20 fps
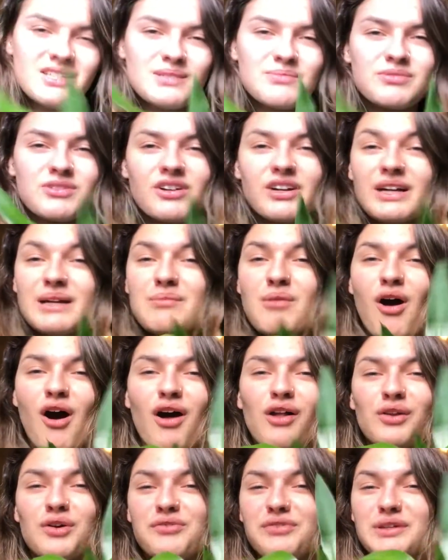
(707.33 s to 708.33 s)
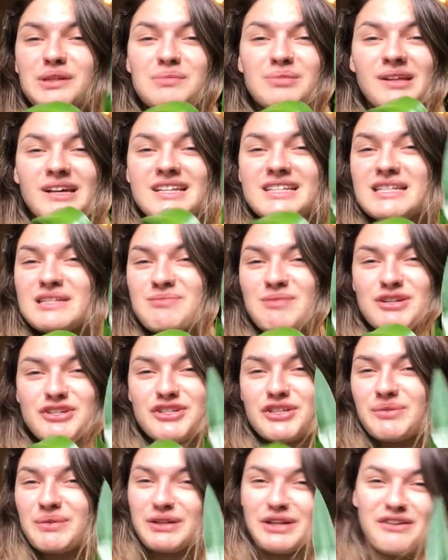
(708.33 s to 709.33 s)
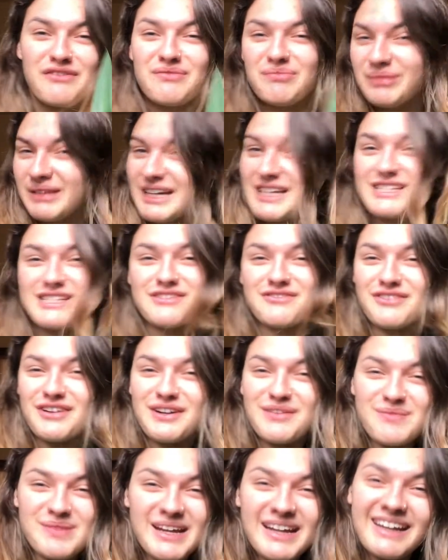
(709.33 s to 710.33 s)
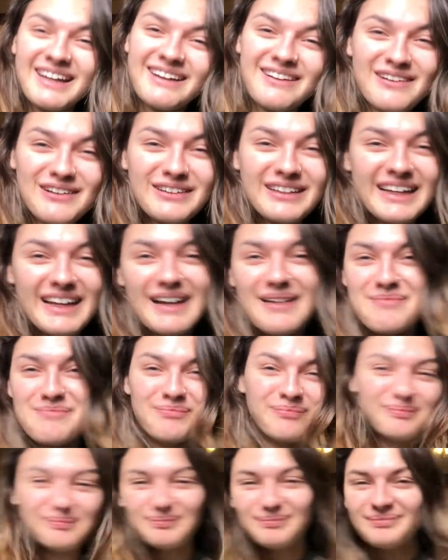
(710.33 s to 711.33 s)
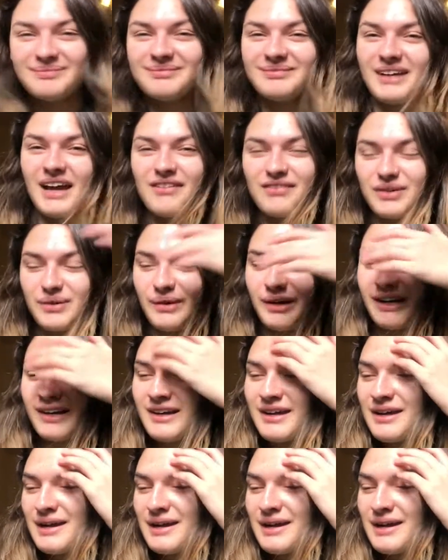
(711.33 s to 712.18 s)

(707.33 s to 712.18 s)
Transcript: I'm sorry, I'm all over the place, especially when there's plants in front of me. I get all like I'm everywhere.